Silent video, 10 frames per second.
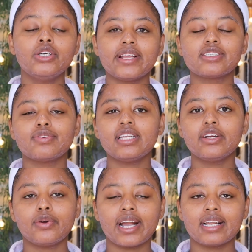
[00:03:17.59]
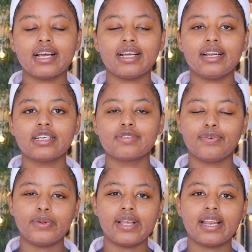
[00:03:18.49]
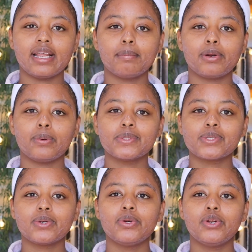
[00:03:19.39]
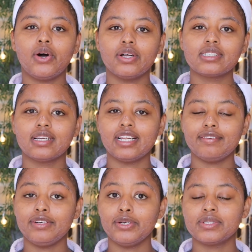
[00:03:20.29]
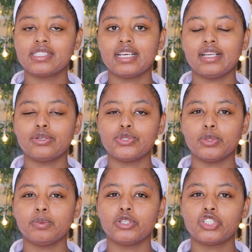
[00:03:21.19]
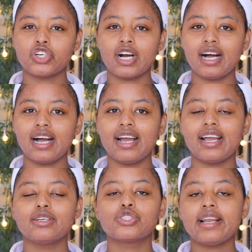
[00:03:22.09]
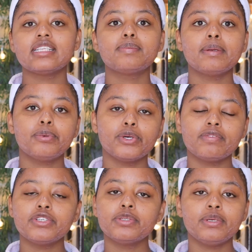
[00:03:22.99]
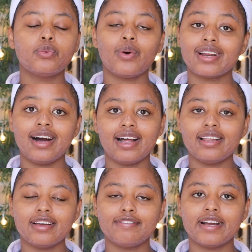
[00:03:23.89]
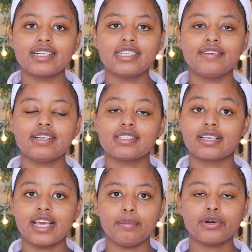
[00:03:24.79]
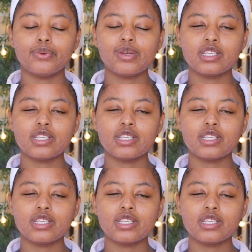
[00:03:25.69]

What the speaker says: It's really great at exfoliating but also not leaving your skin super dry, and it's been proven to be quite highly effective as a chemical